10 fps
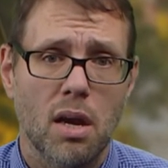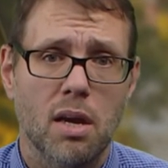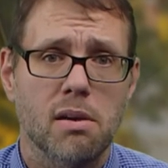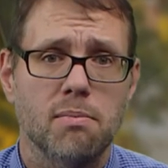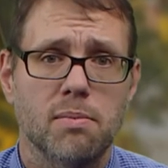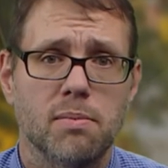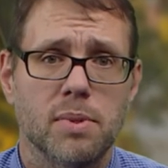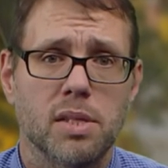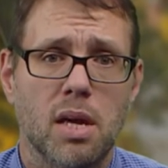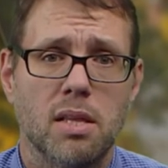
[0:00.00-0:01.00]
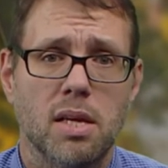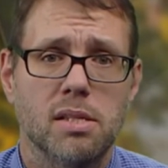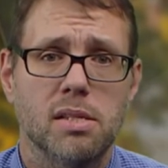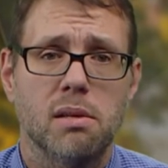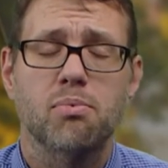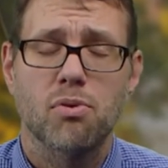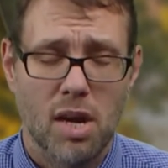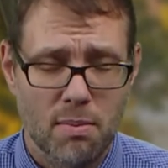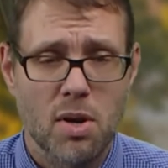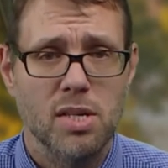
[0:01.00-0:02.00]
And that's the
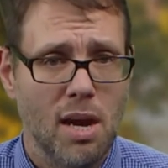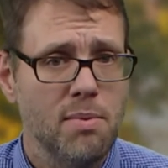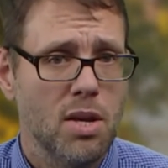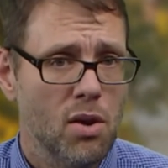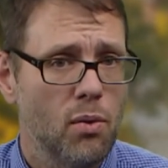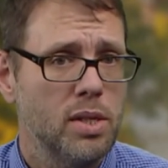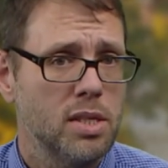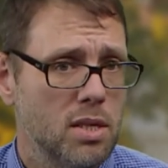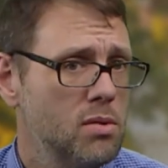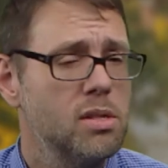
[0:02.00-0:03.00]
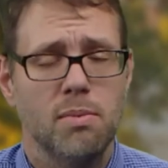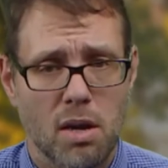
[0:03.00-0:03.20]
primary time that you're going to use them.